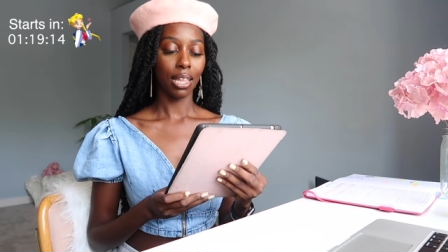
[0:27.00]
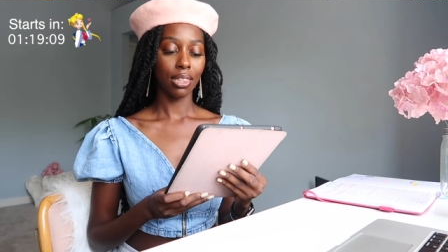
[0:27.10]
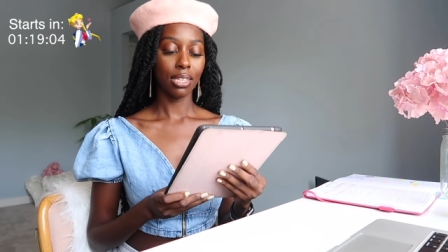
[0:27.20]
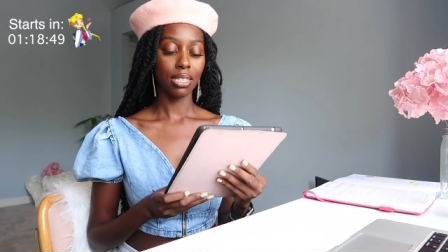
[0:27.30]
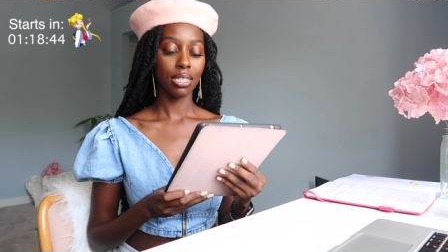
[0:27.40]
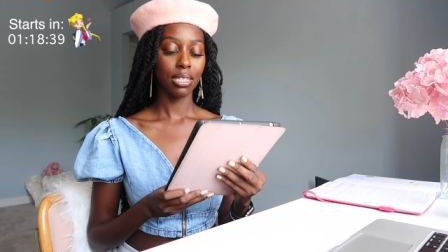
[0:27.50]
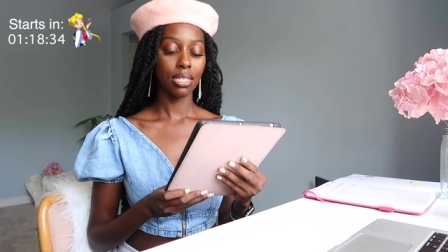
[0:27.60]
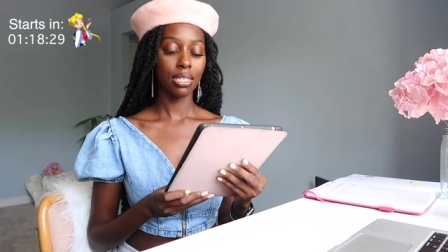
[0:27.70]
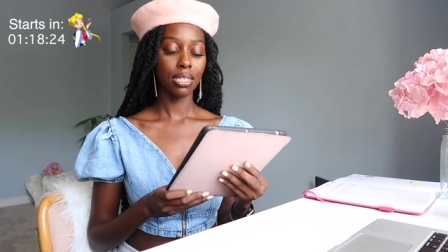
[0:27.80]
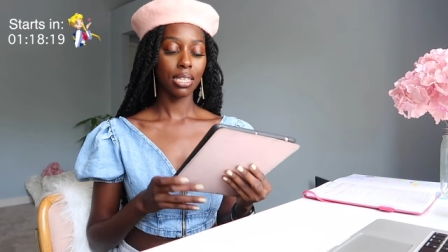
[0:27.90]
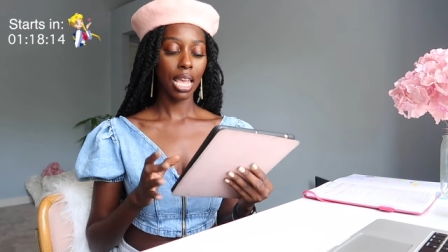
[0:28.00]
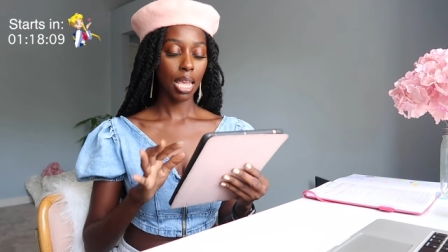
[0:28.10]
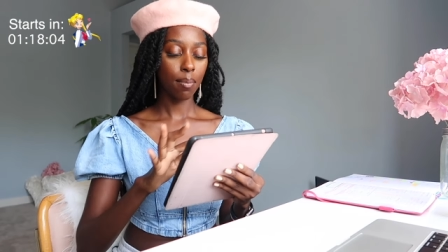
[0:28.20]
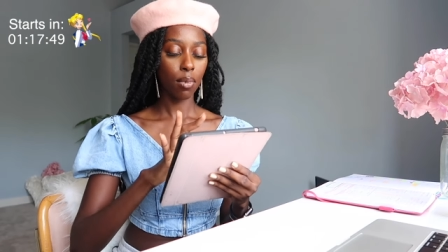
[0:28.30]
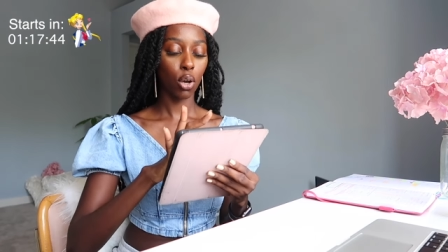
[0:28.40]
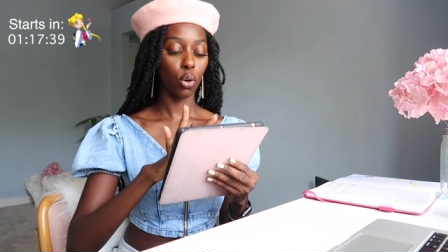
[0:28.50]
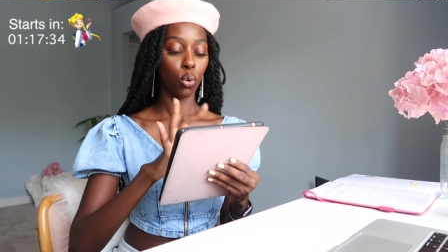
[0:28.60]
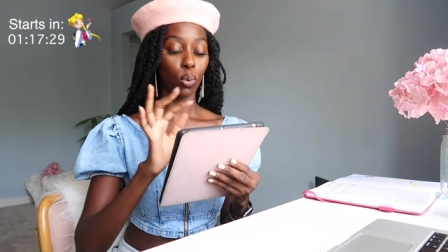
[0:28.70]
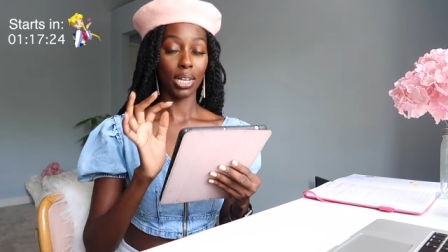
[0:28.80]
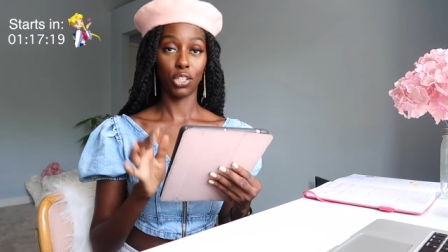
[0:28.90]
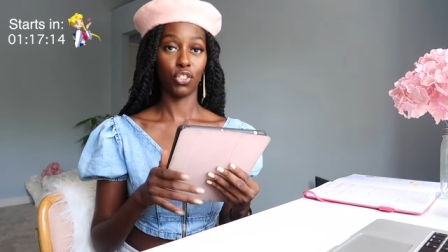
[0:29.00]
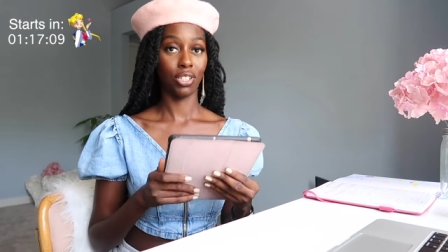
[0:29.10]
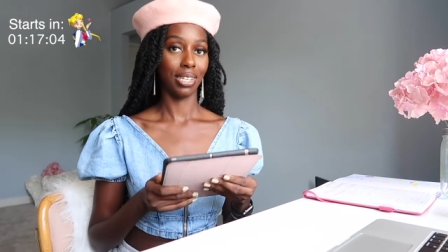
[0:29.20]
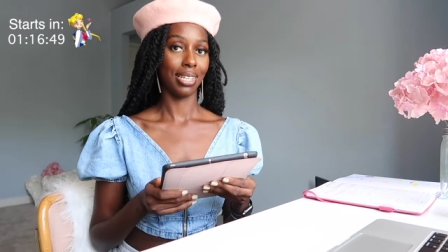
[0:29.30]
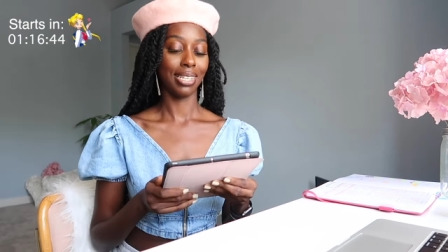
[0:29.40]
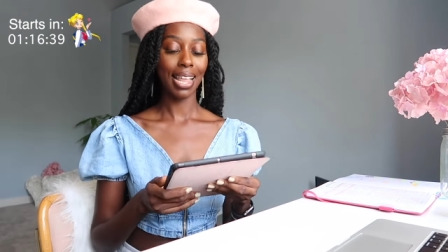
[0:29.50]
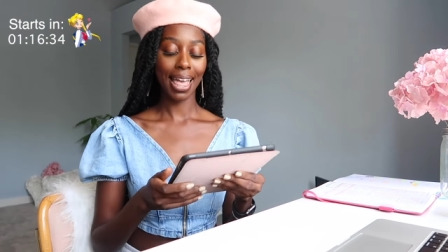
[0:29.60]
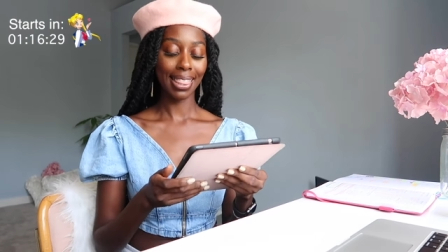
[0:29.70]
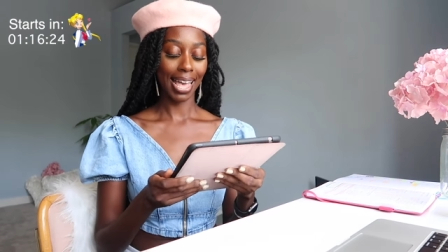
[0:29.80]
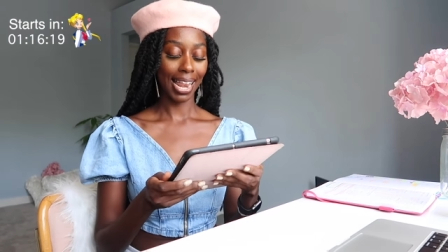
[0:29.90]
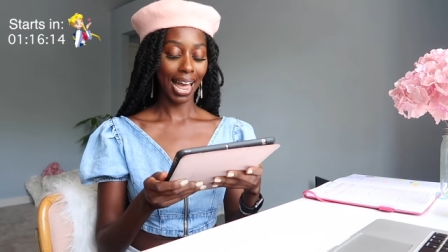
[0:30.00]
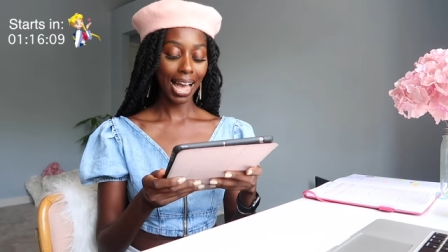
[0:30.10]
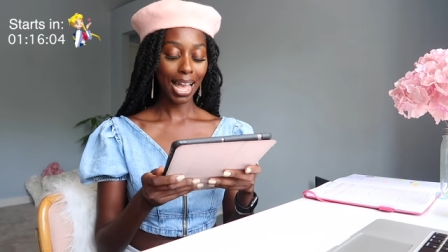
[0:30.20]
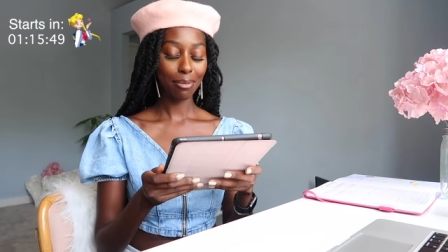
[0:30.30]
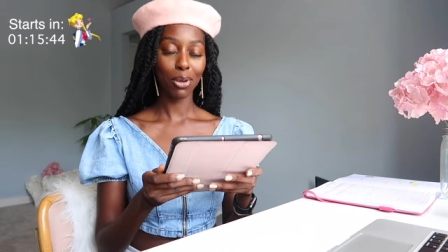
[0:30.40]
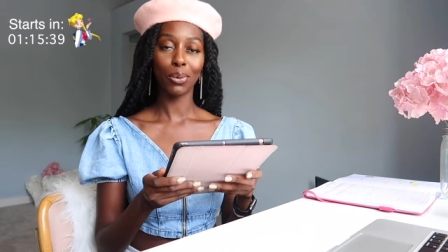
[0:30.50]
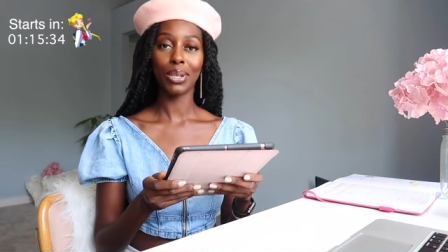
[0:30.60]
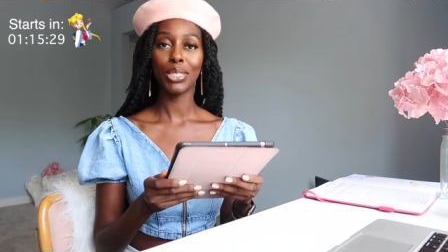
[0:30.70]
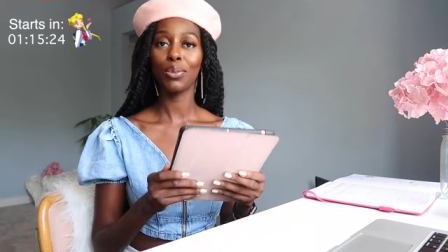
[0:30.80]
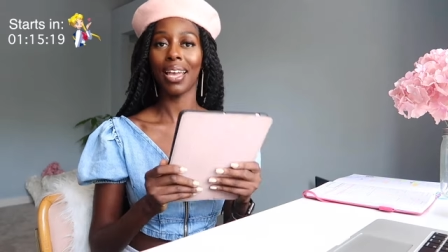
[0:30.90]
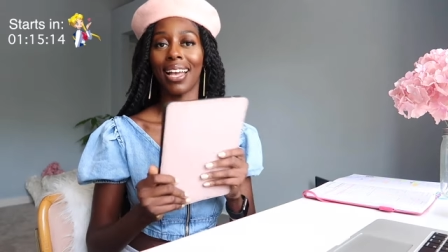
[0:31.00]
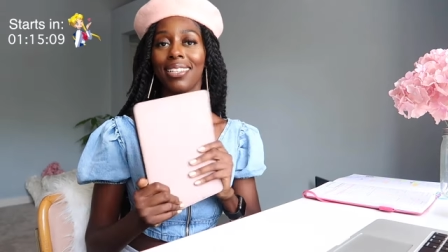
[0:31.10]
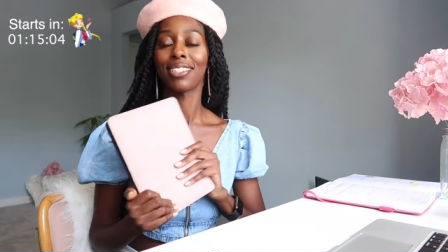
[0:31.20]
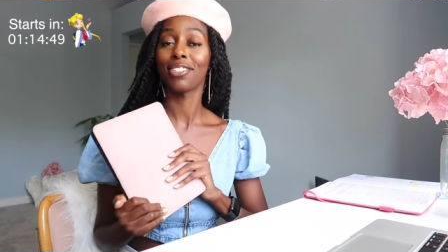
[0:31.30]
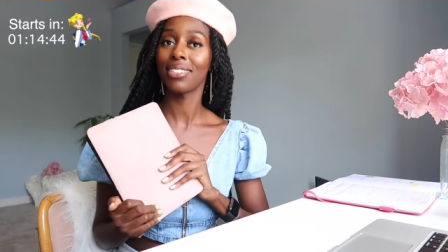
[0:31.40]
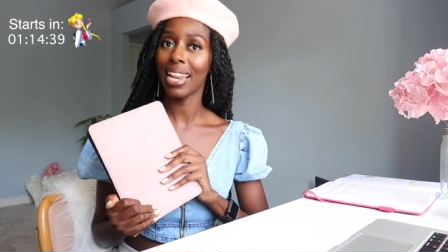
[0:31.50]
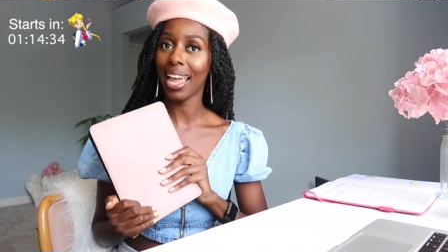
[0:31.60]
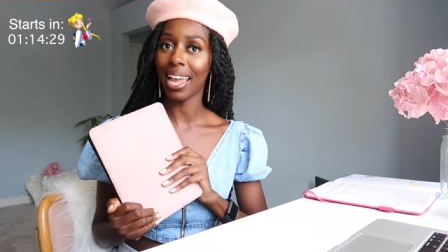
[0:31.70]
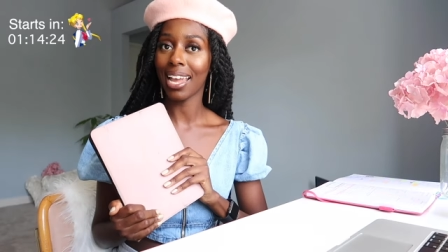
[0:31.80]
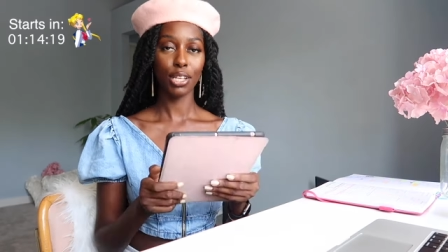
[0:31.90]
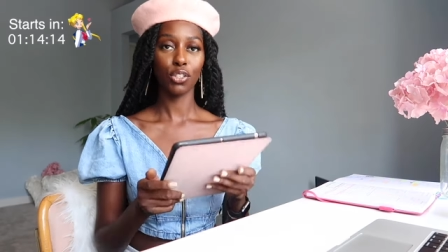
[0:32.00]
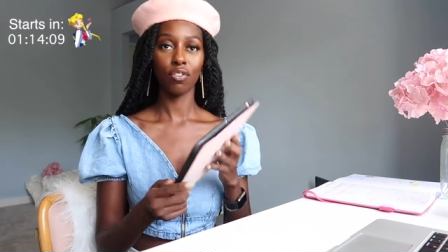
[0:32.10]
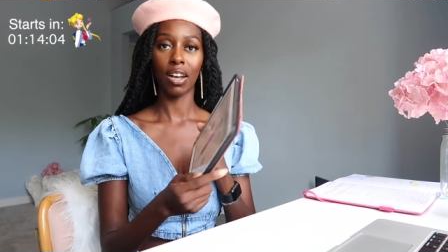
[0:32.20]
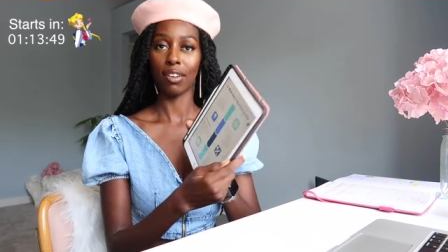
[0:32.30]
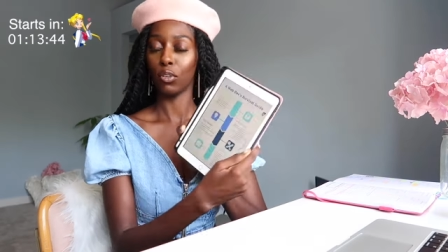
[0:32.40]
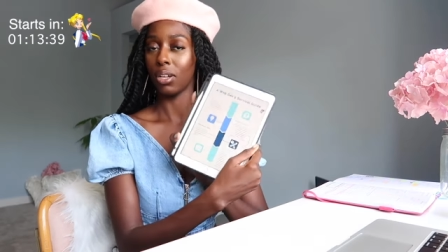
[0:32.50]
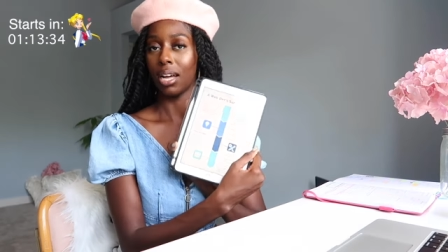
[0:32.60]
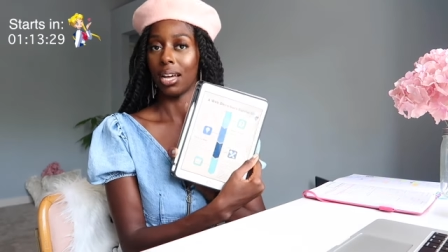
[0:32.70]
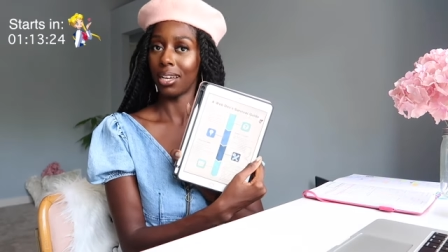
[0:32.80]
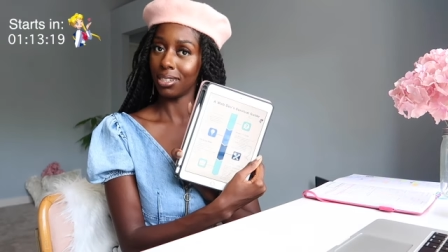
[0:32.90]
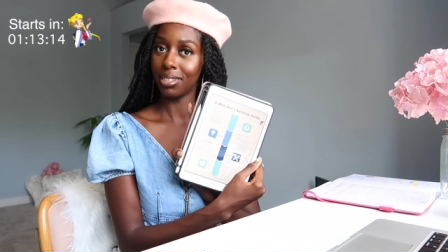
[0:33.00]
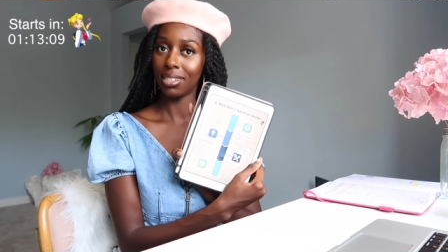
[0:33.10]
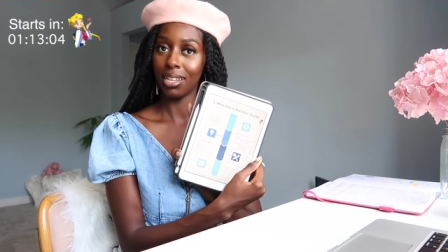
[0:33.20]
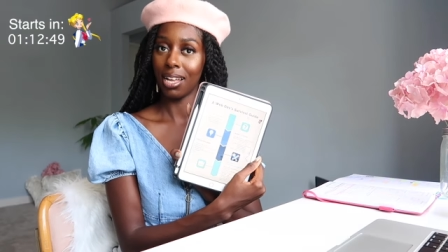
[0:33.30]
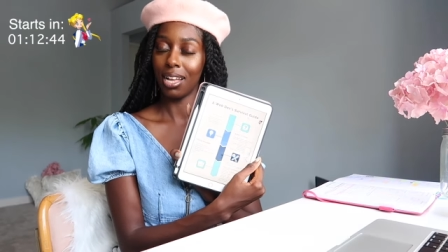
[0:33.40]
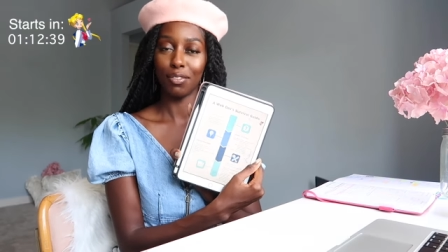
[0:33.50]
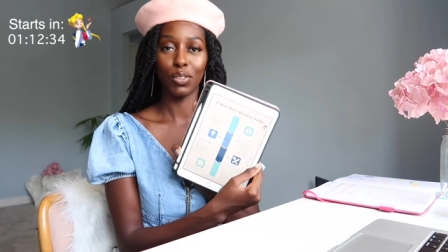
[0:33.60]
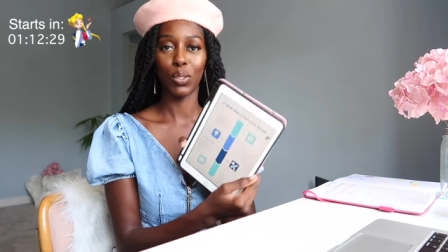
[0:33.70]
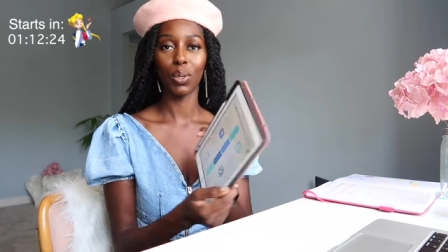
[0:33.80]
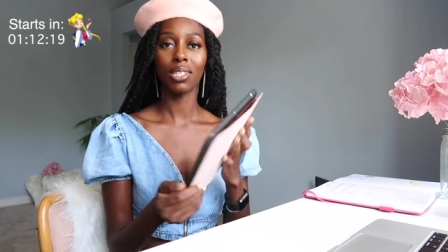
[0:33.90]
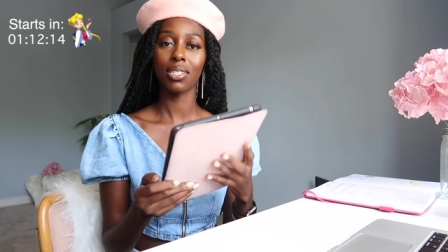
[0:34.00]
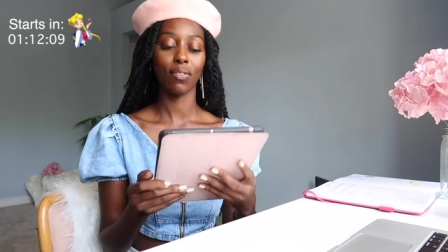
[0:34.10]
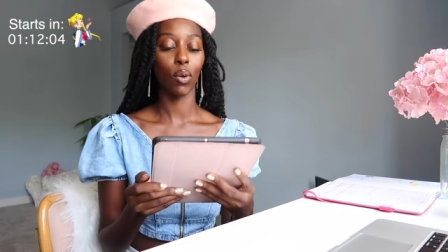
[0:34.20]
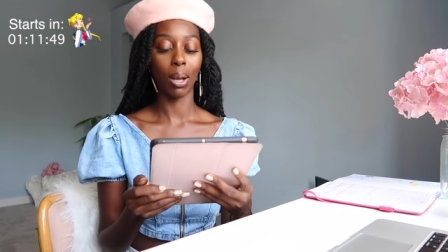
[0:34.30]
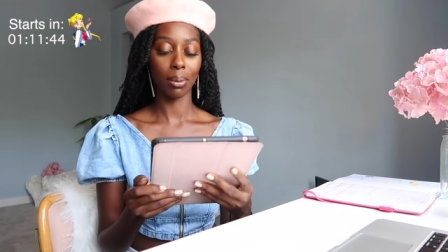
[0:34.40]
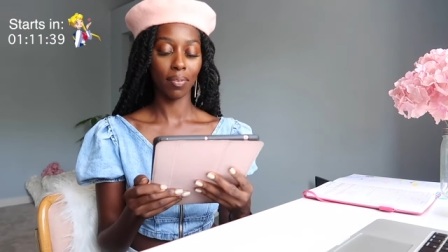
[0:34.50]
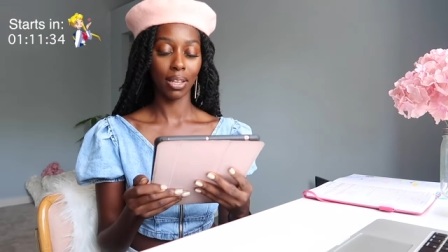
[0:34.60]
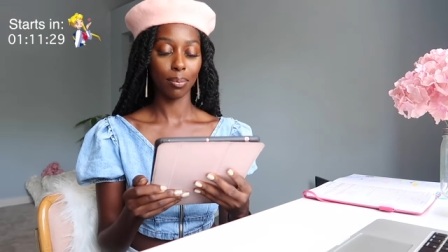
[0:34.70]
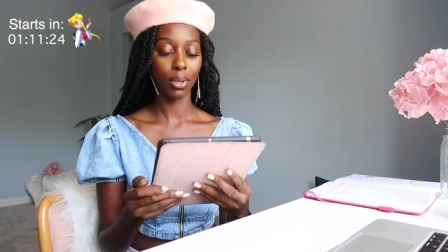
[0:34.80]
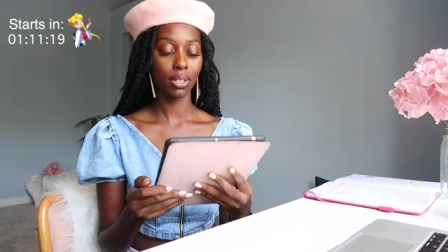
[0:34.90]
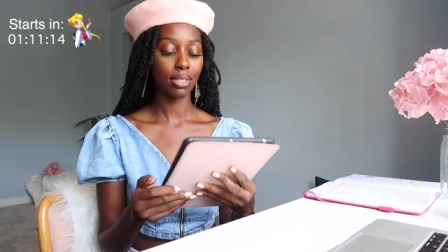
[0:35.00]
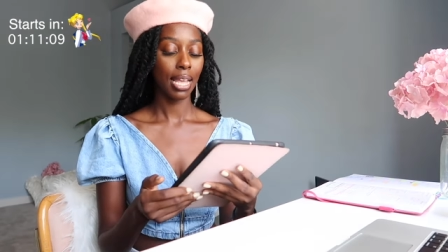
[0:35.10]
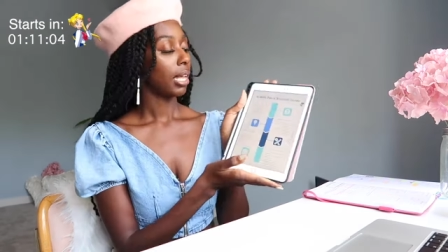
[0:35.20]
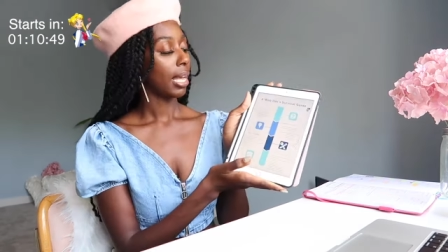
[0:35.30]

this same question that I'm going to answer today. A survival guide of sorts for web developers.